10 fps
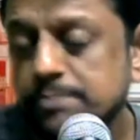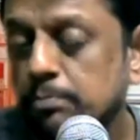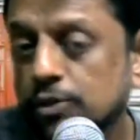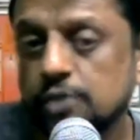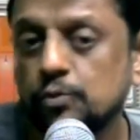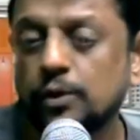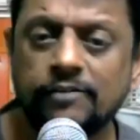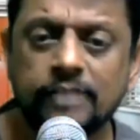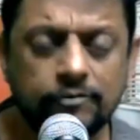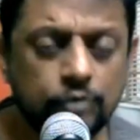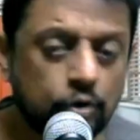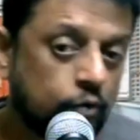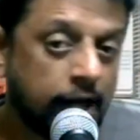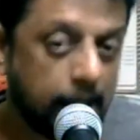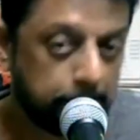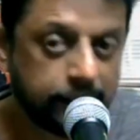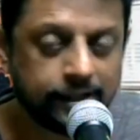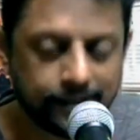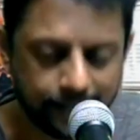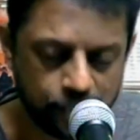Moses would never have known what happened
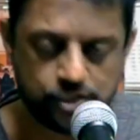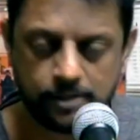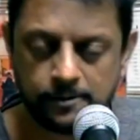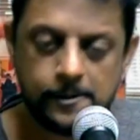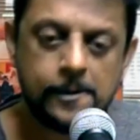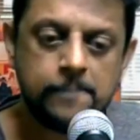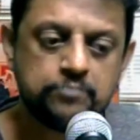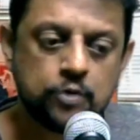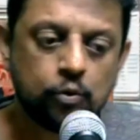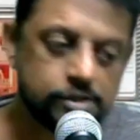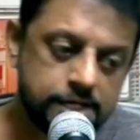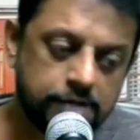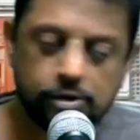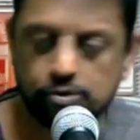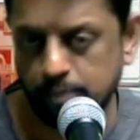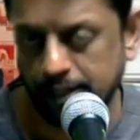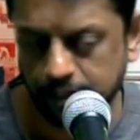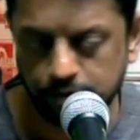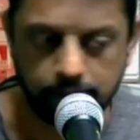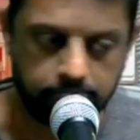in creation. Who was there to explain
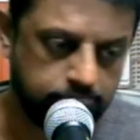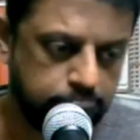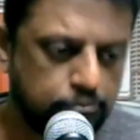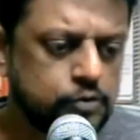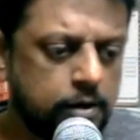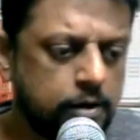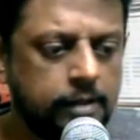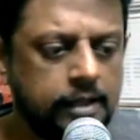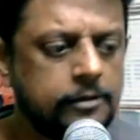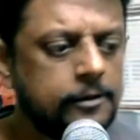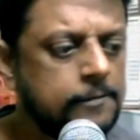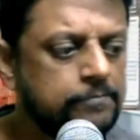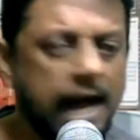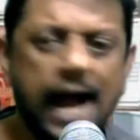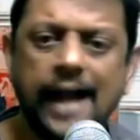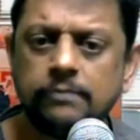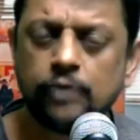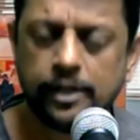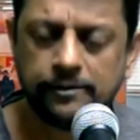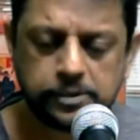it to him? Most probably, Adam
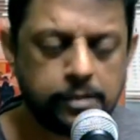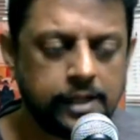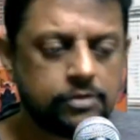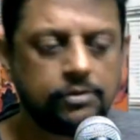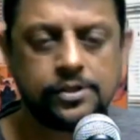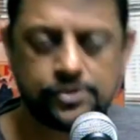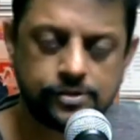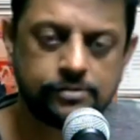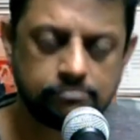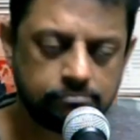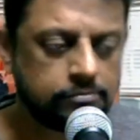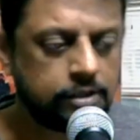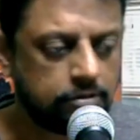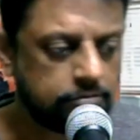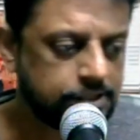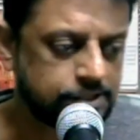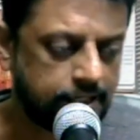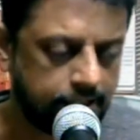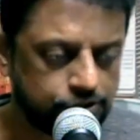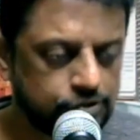would have explained to his you know
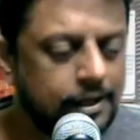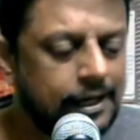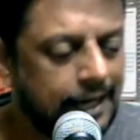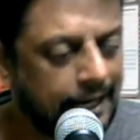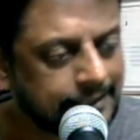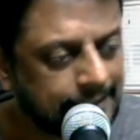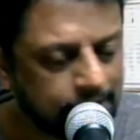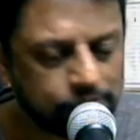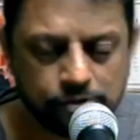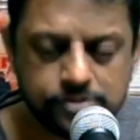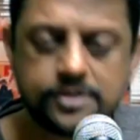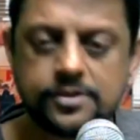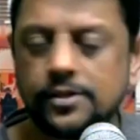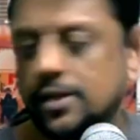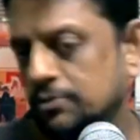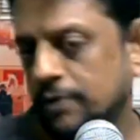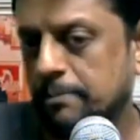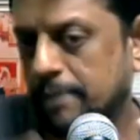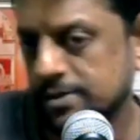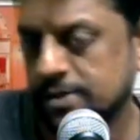descendants and that, those descendants would have
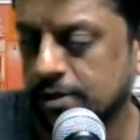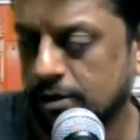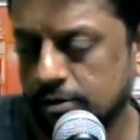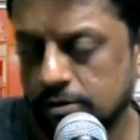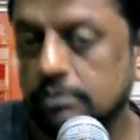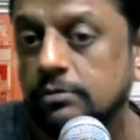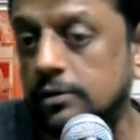passed it on to